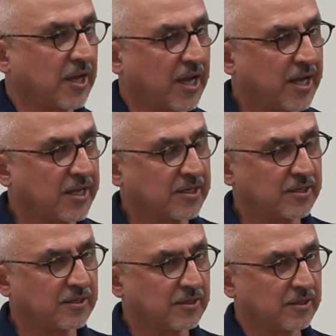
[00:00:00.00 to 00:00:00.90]

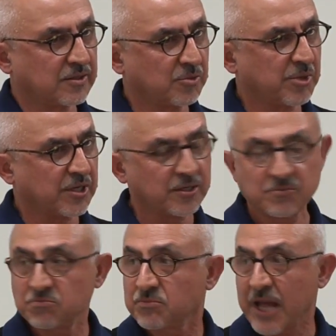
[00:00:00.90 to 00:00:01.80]
And uh, you better
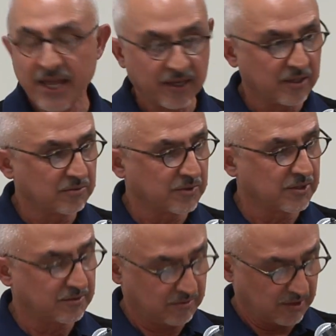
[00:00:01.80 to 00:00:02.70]
hang in
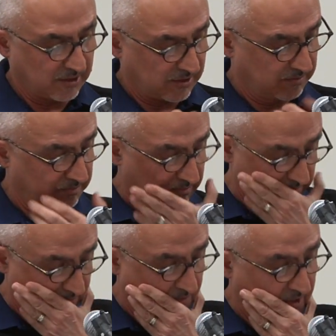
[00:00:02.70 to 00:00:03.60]
with uh,
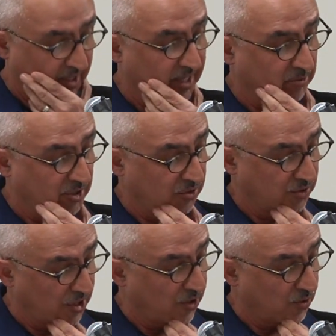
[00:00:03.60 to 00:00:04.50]
with the enemy you
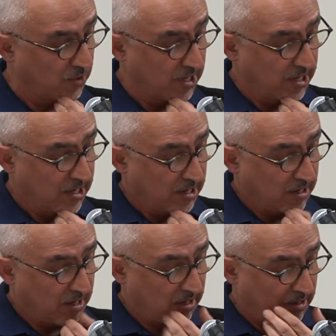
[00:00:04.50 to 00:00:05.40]
know.
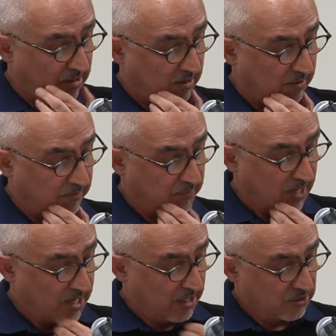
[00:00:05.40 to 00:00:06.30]
Um,
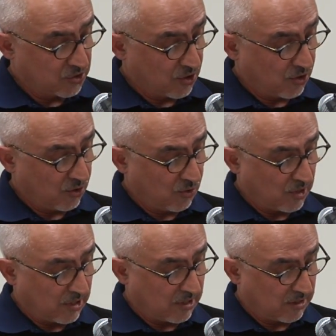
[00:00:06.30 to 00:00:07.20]
so
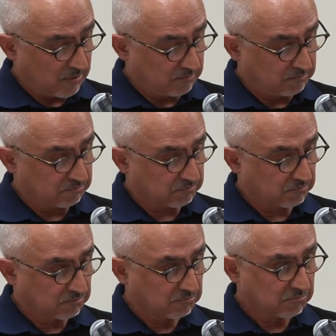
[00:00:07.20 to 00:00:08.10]
um,
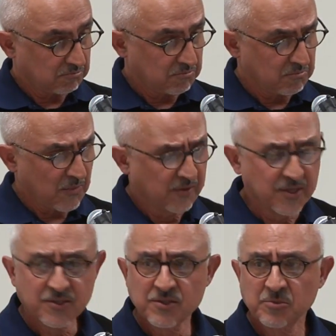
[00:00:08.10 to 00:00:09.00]

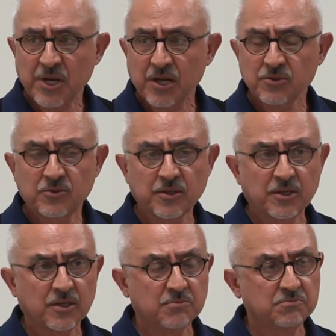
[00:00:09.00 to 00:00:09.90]
this is about.
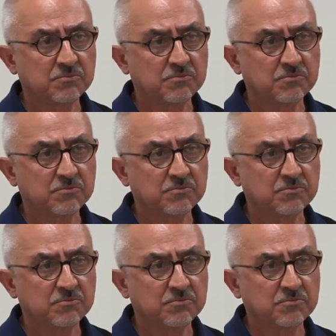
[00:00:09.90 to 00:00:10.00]
Uh,